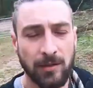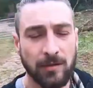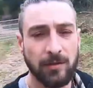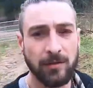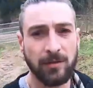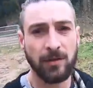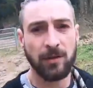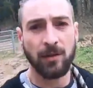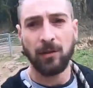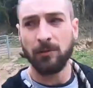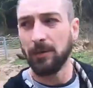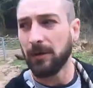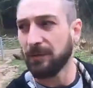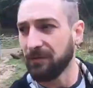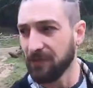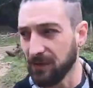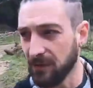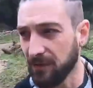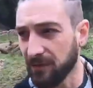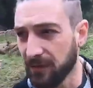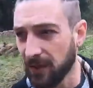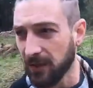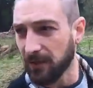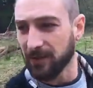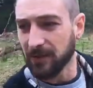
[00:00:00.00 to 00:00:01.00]
so I don't know whether
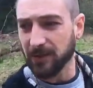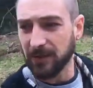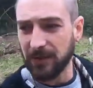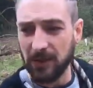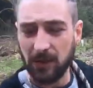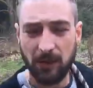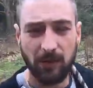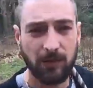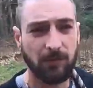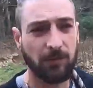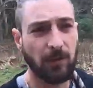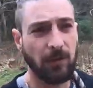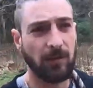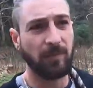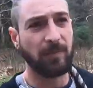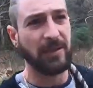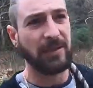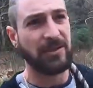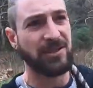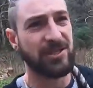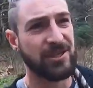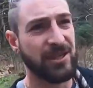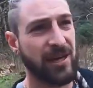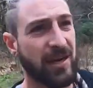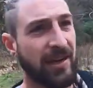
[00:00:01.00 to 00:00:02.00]
you've noticed guys, well I've
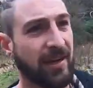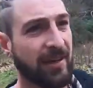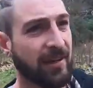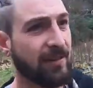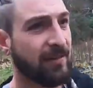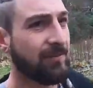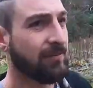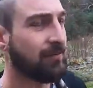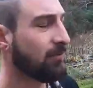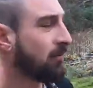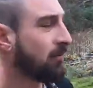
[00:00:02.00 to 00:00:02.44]
been chatting,